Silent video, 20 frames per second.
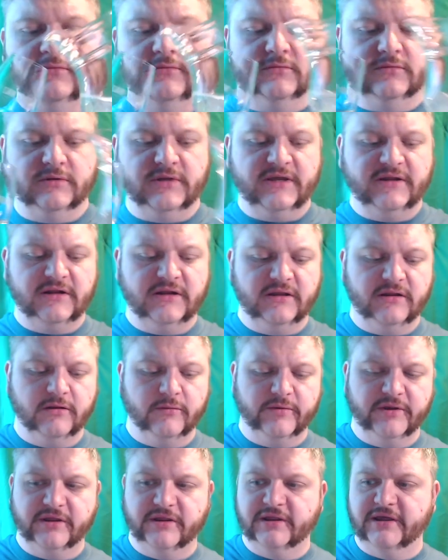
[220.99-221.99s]
Add a little
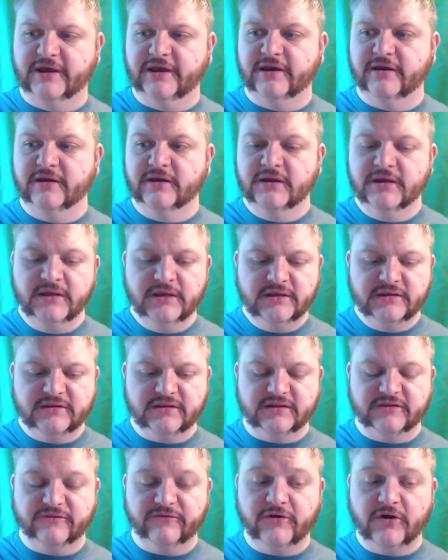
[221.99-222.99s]
bit there.
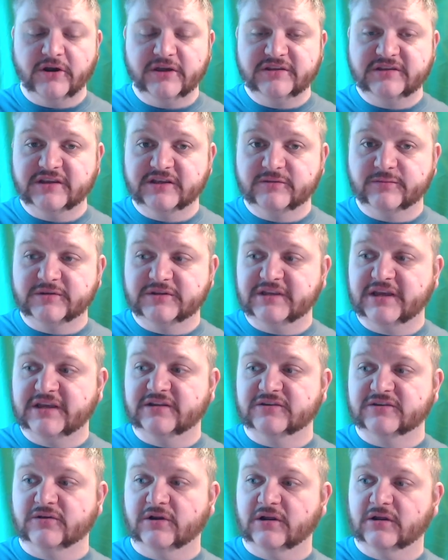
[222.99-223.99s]
So it's
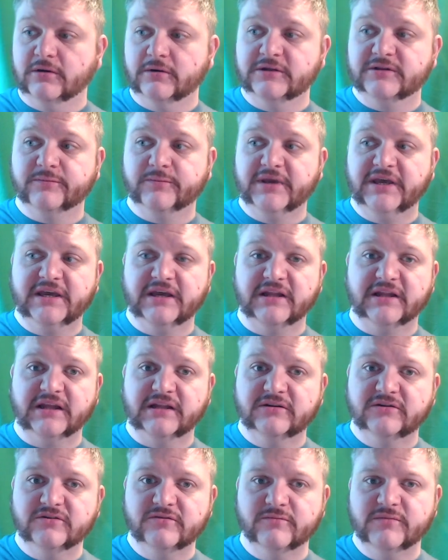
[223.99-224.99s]
46%, so although it's pale,
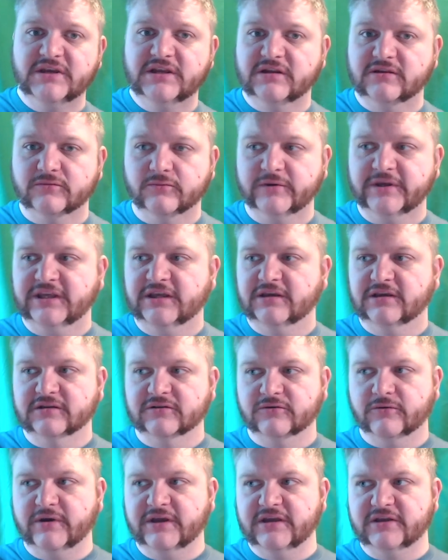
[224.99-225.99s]
that doesn't mean it's weak.
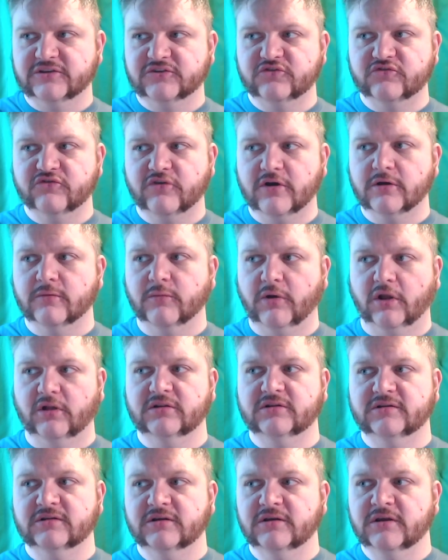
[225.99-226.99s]
It's quite a strong
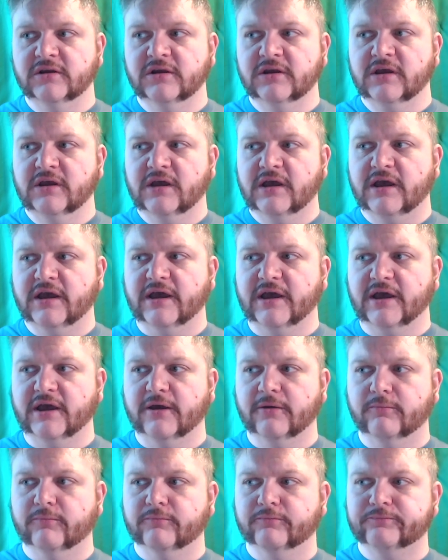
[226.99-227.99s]
malt.
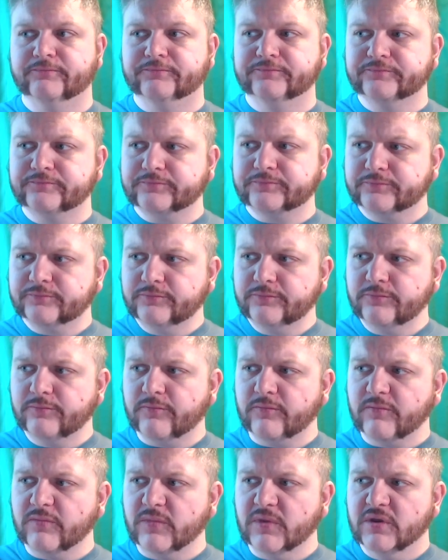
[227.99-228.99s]
But
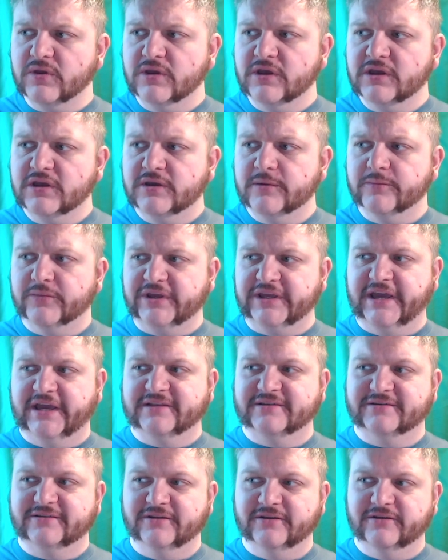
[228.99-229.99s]

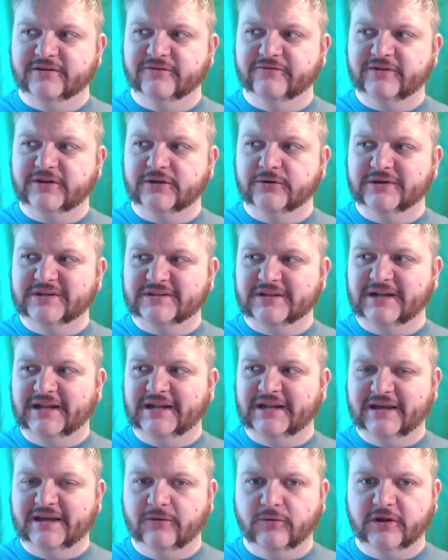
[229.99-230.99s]
yes, the video is a
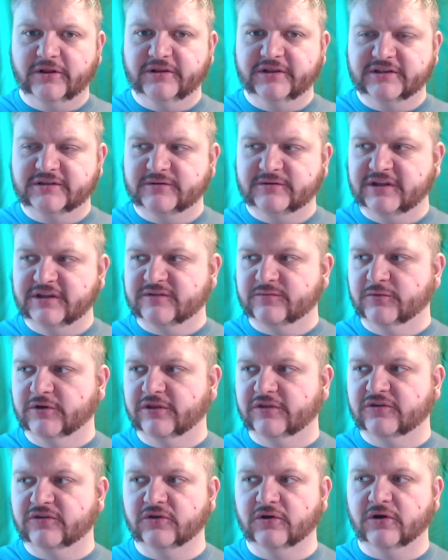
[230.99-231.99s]
later one this
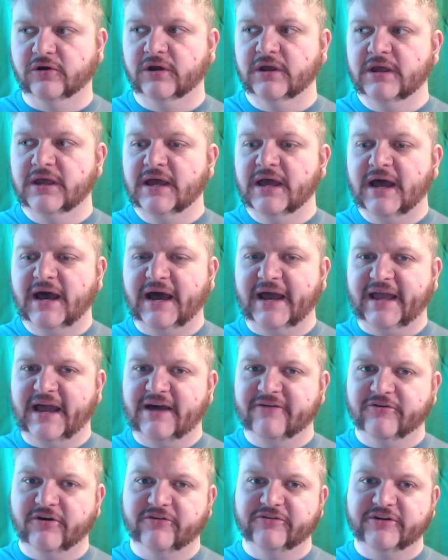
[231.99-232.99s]
month, so I
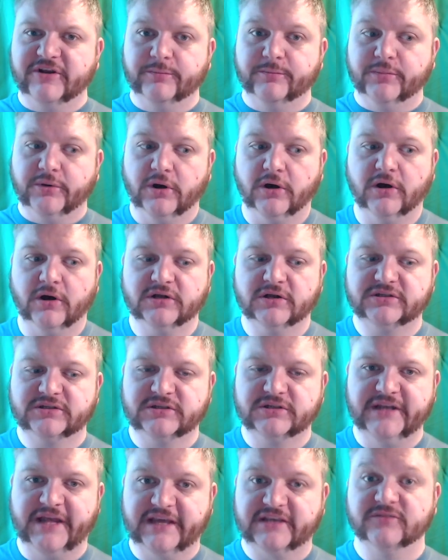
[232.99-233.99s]
have already bought
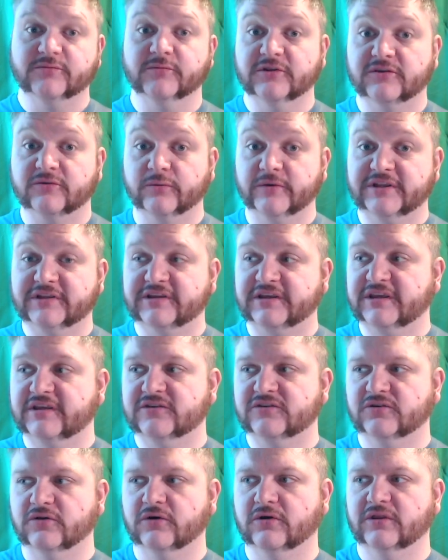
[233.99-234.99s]
next month's whiskey,
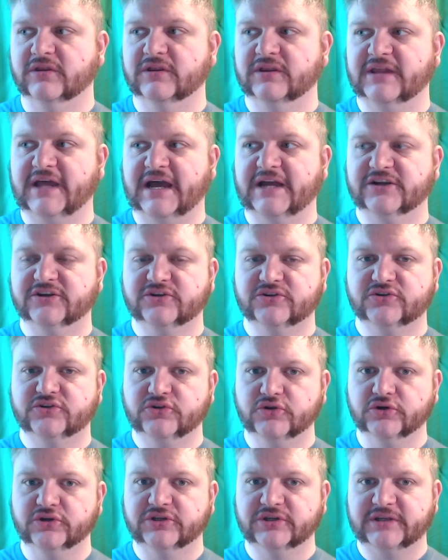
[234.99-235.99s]
so that
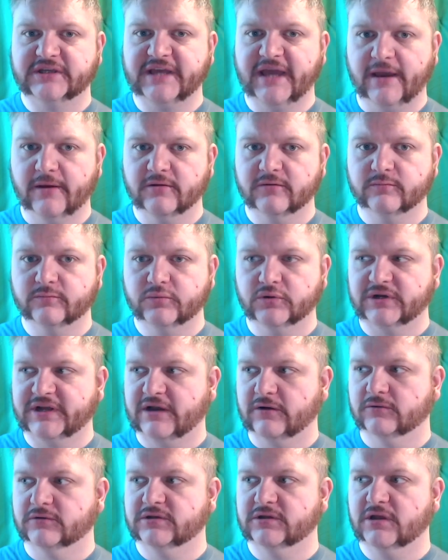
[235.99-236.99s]
should get put
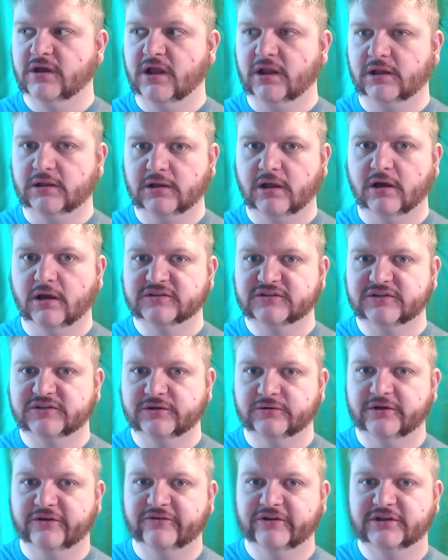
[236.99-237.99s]
out a lot
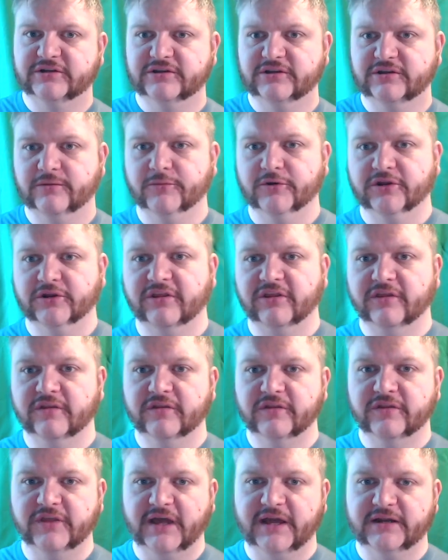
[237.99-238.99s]
sooner into the month
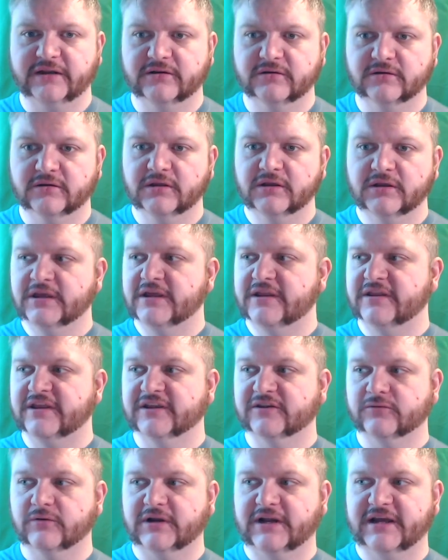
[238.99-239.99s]
than
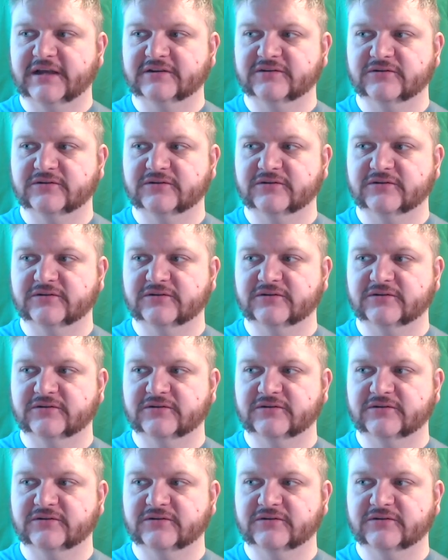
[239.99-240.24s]
this one has